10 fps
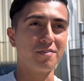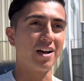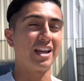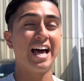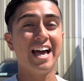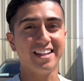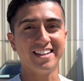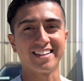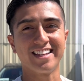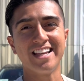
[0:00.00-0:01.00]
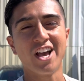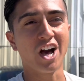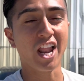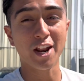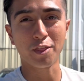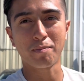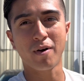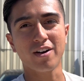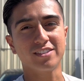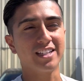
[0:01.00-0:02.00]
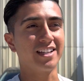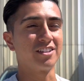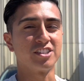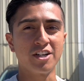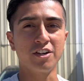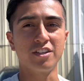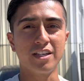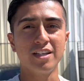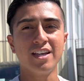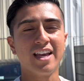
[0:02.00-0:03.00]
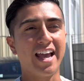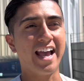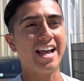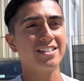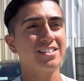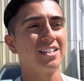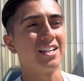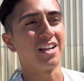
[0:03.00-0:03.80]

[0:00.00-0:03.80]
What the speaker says: a lot of the parts that the TRD has.